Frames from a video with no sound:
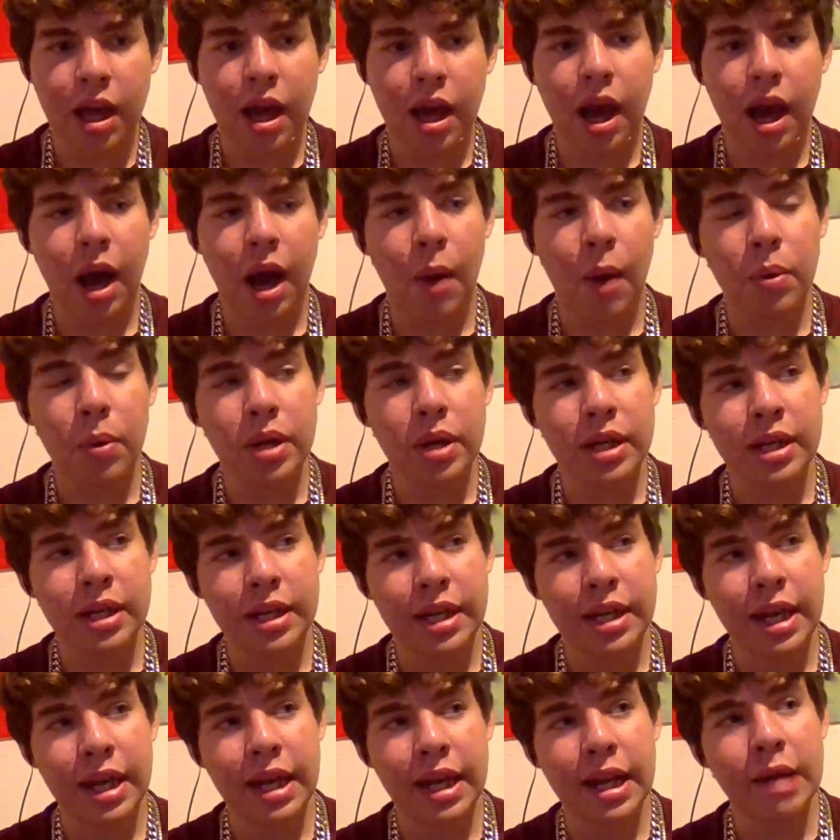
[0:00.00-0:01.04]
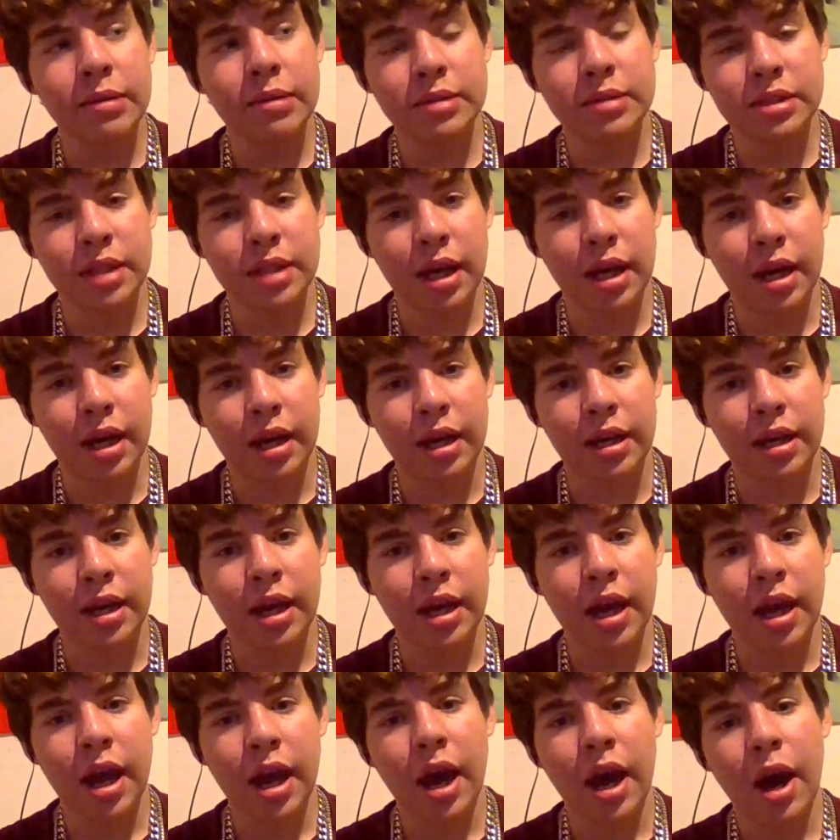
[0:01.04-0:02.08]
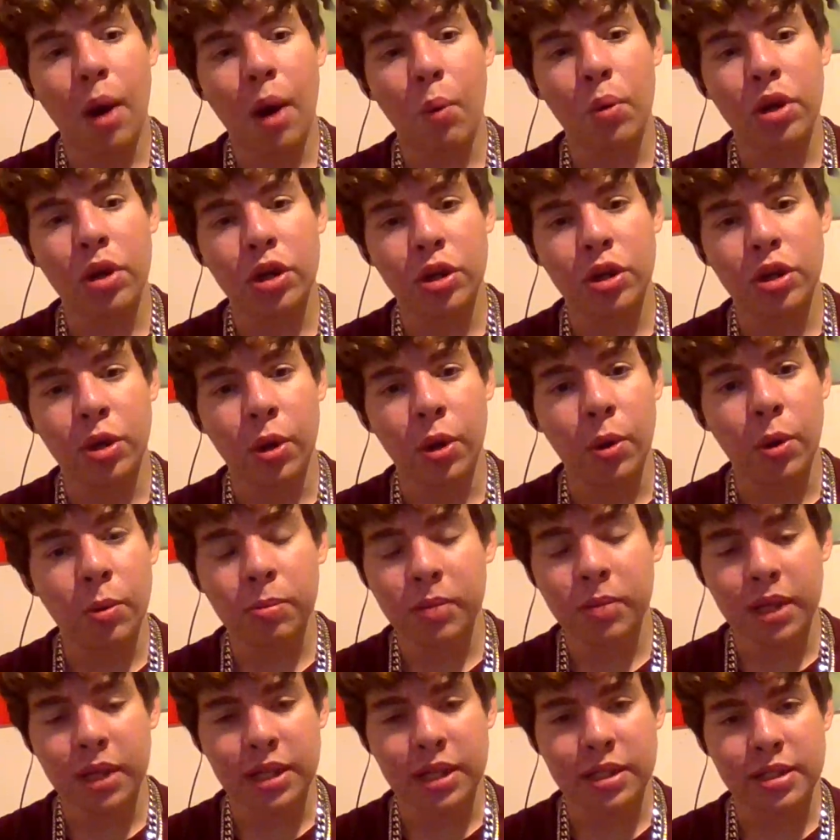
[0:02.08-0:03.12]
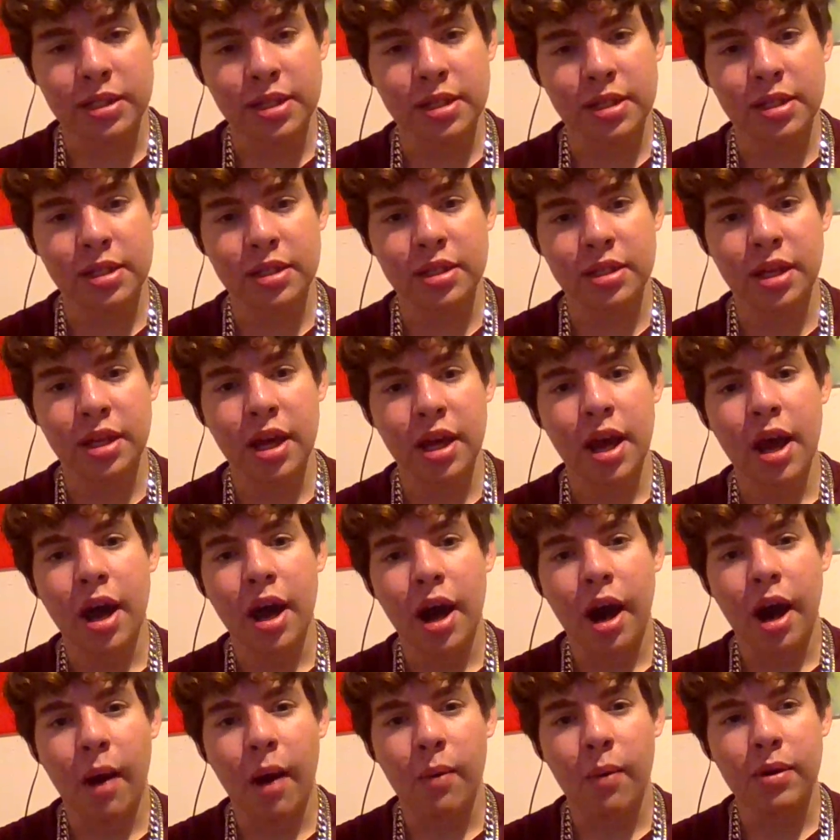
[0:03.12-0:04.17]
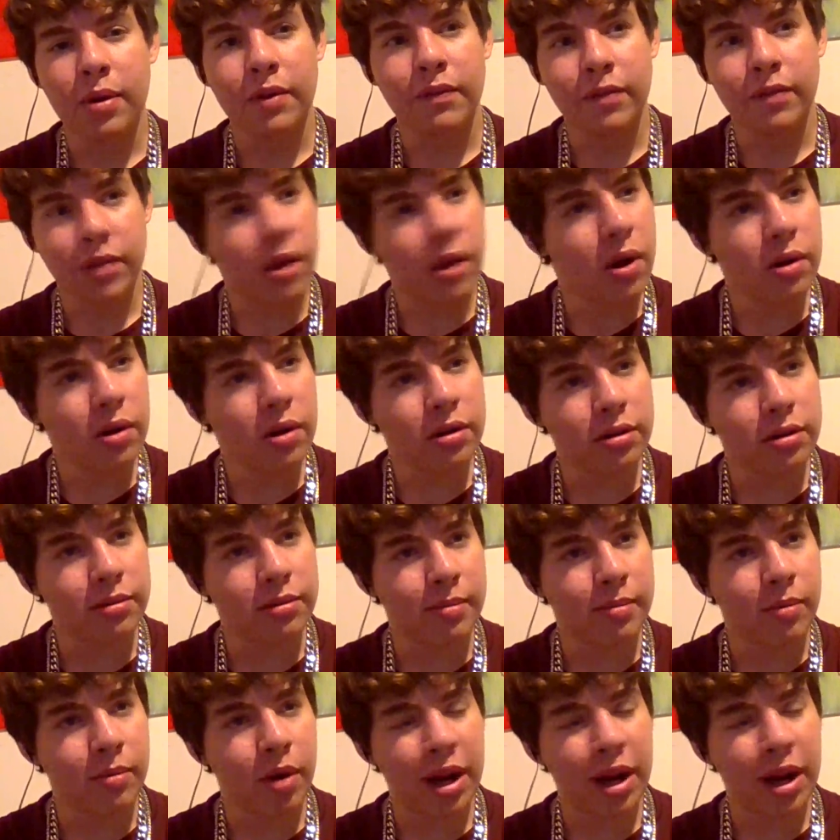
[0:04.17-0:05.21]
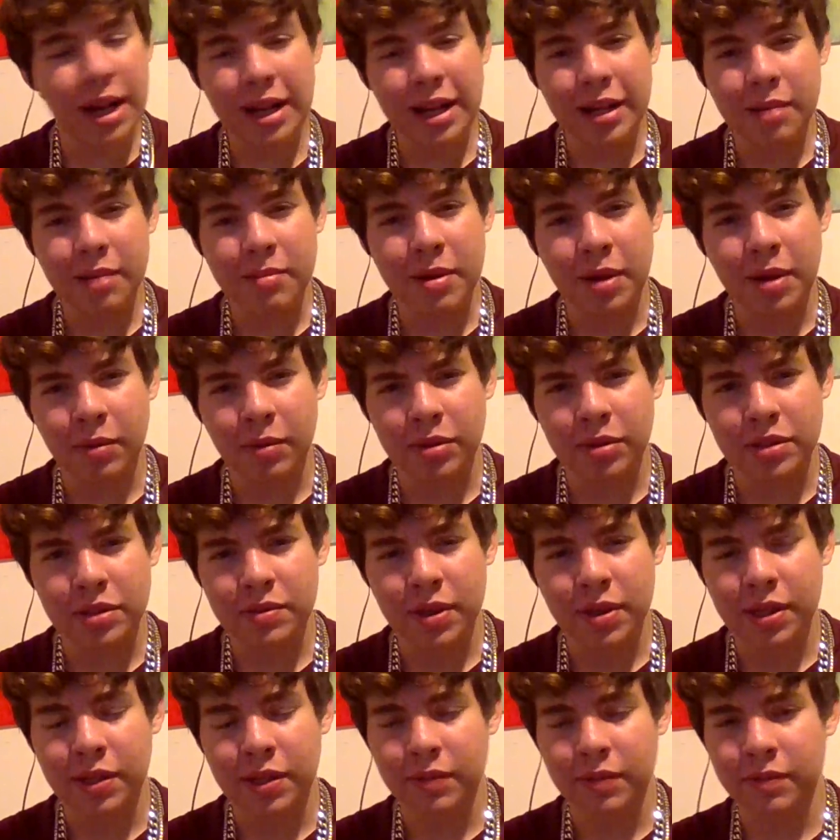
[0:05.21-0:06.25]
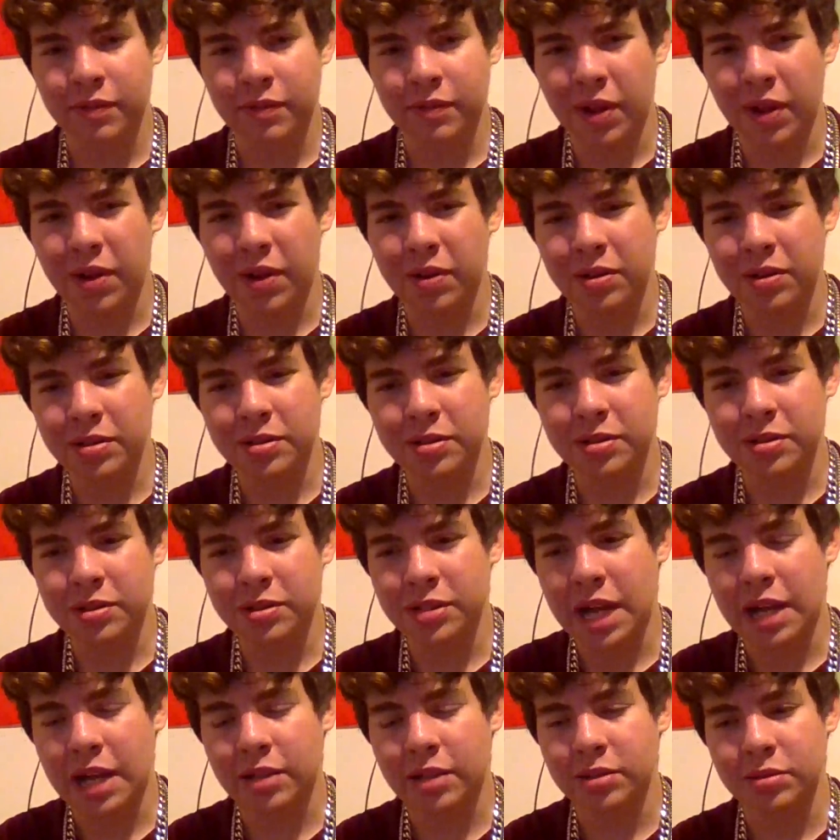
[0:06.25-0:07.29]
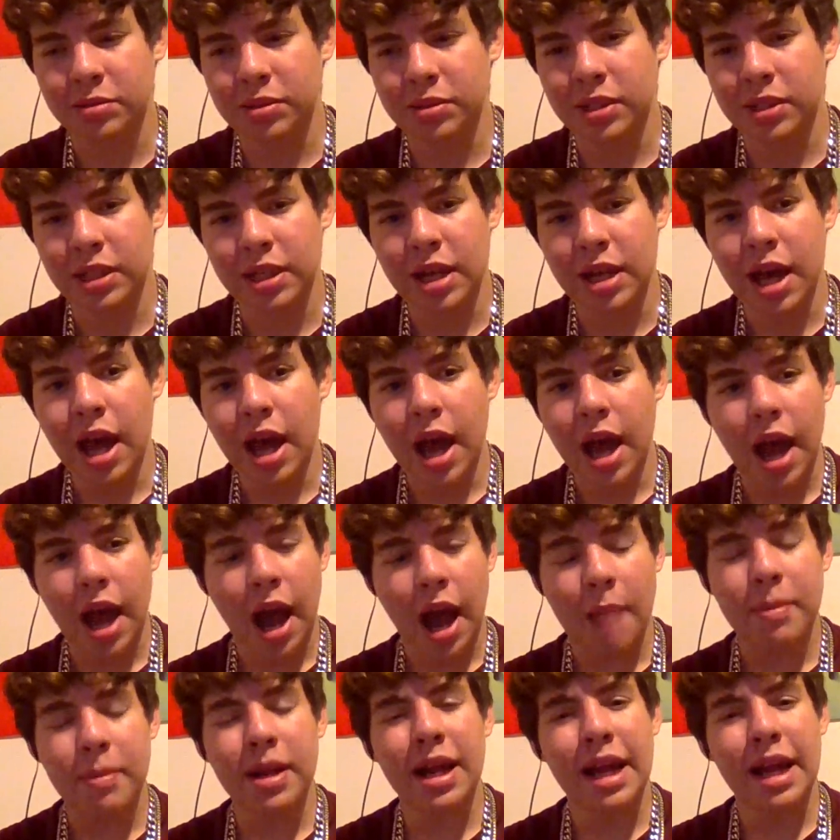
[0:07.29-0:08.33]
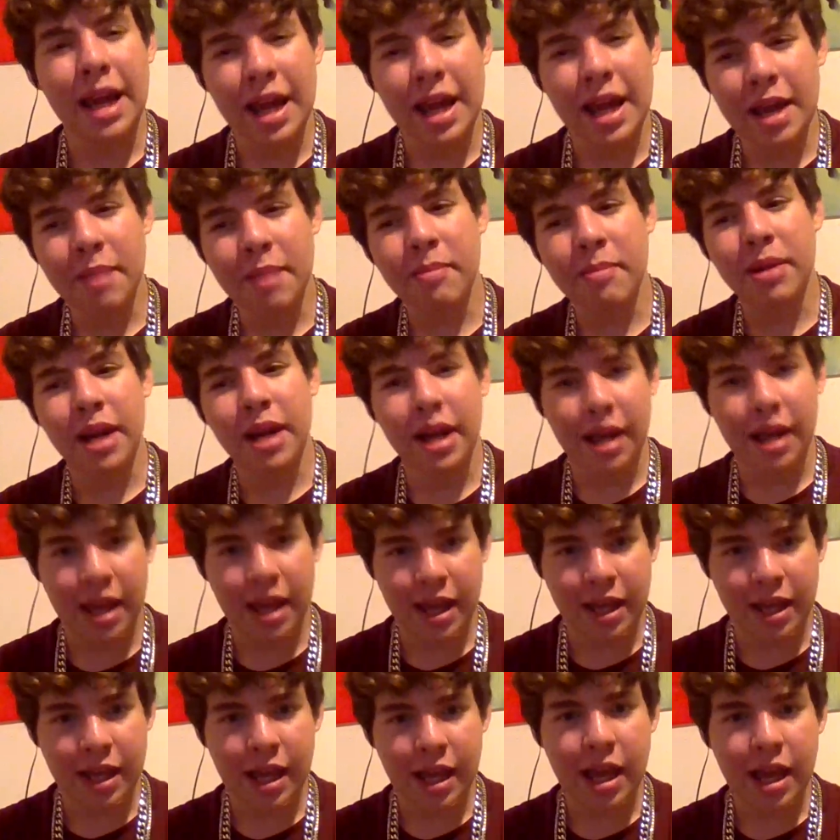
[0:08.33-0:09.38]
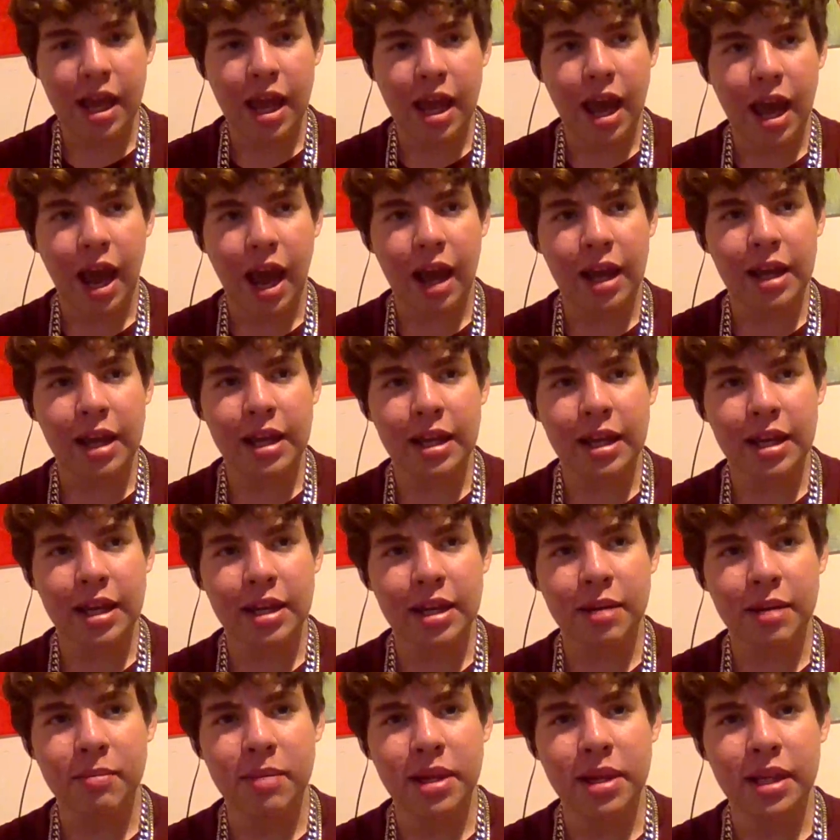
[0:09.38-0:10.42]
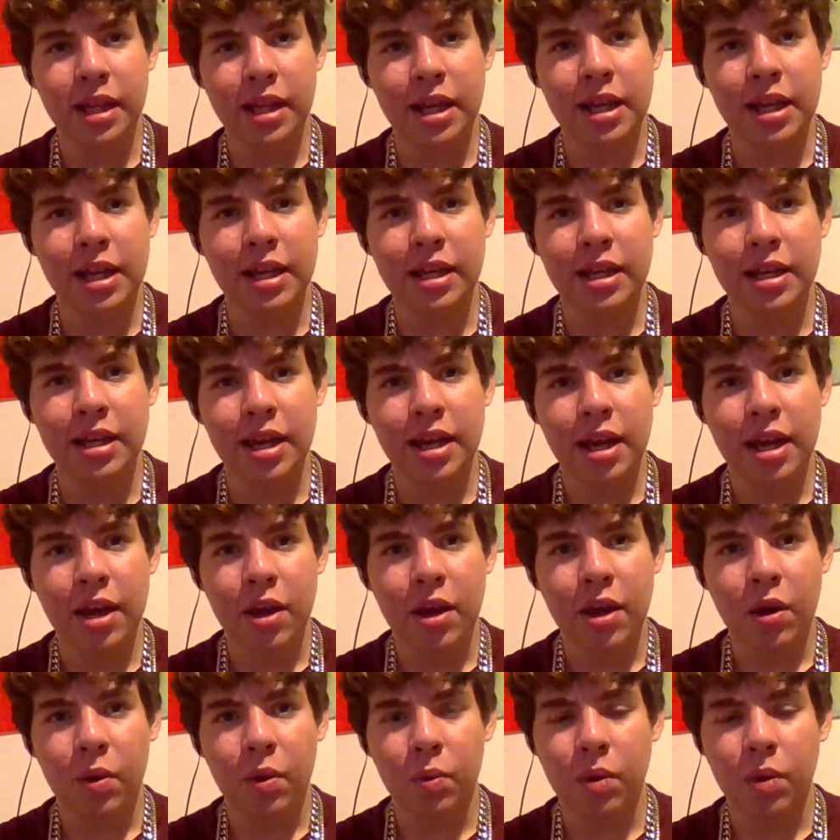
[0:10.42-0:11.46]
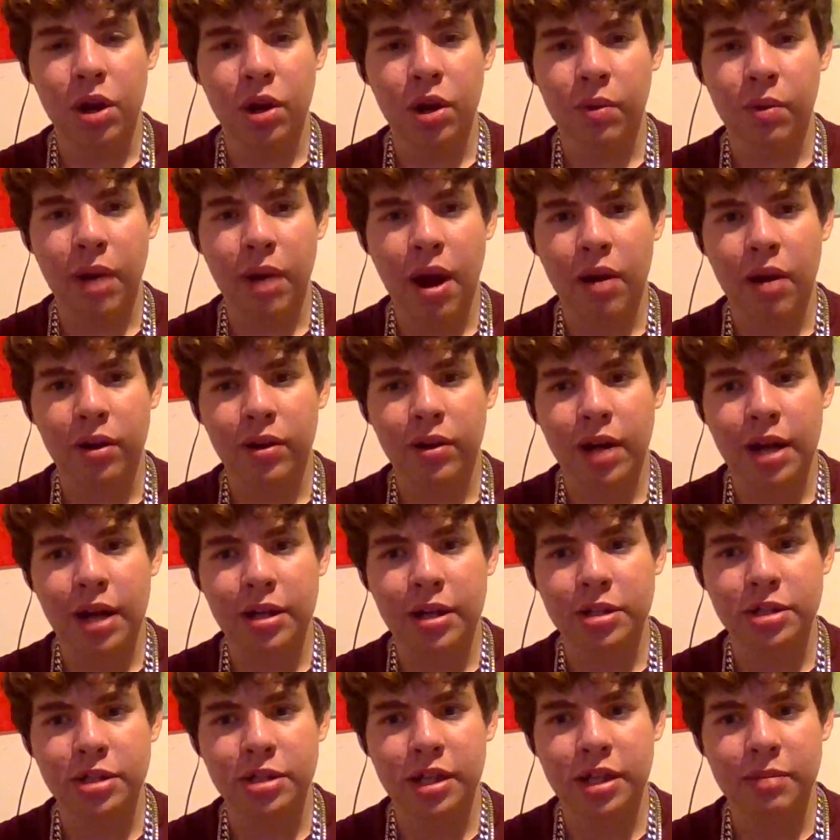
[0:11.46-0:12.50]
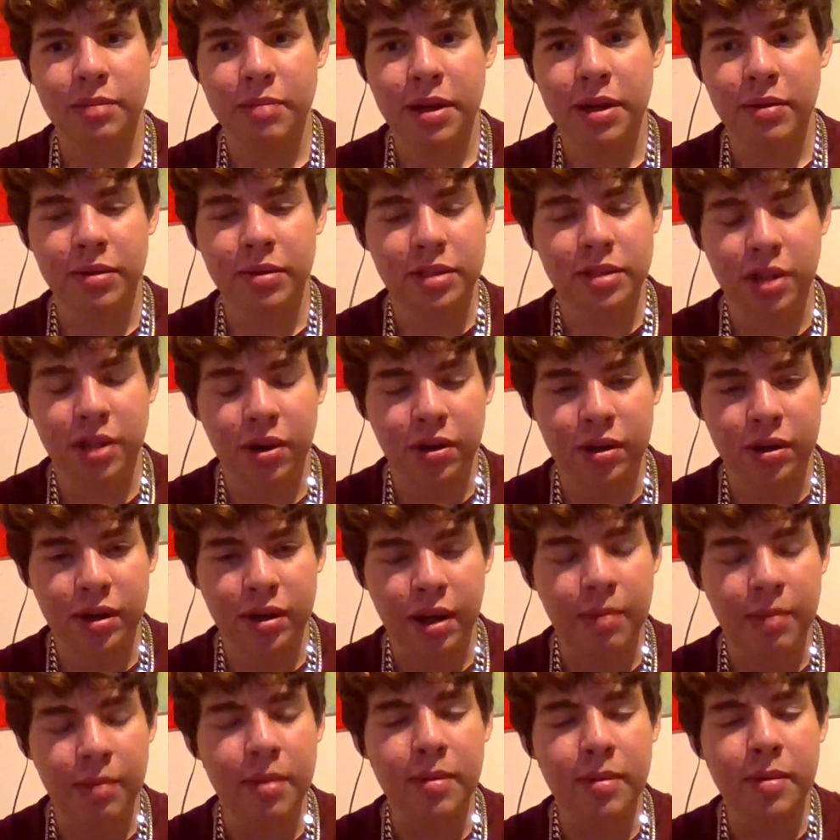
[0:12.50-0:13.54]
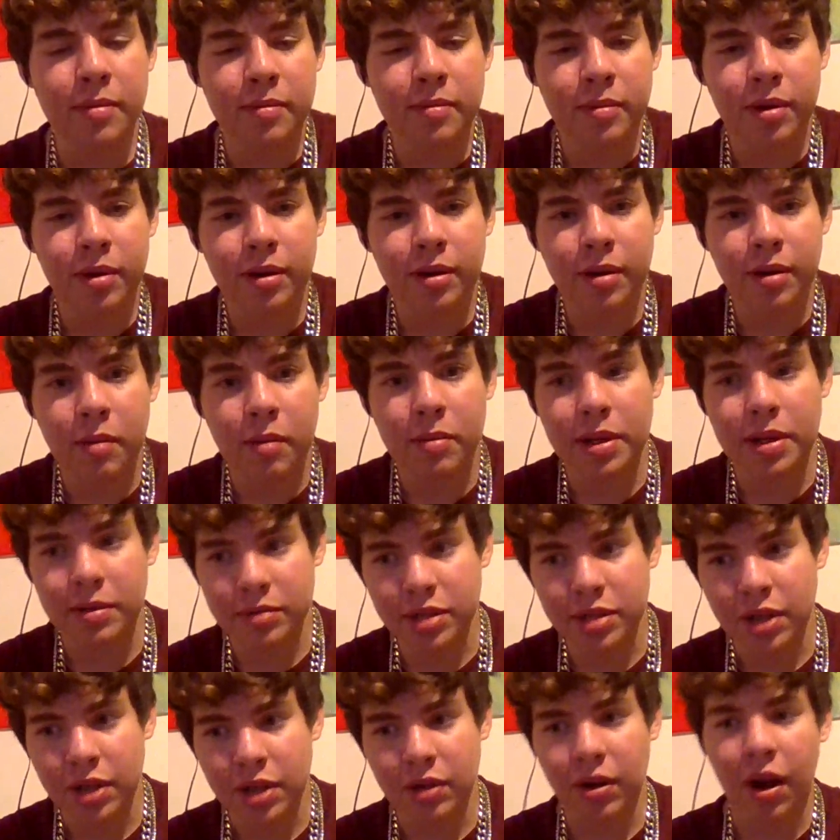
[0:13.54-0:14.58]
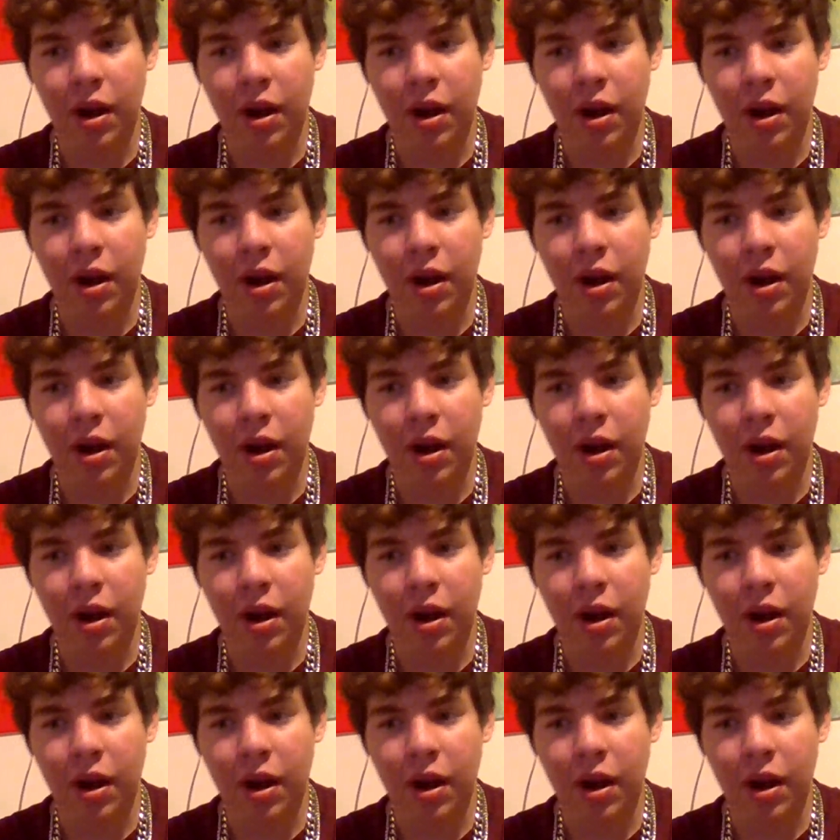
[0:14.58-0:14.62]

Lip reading: I want to get outside. I want to go places. I want to vlog a little bit more. I ain't gonna be like one of those fucking vlog channels really. I mean I am, but I ain't. I ain't gonna be like run around all energetic being retarded. I'm even run around being retarded.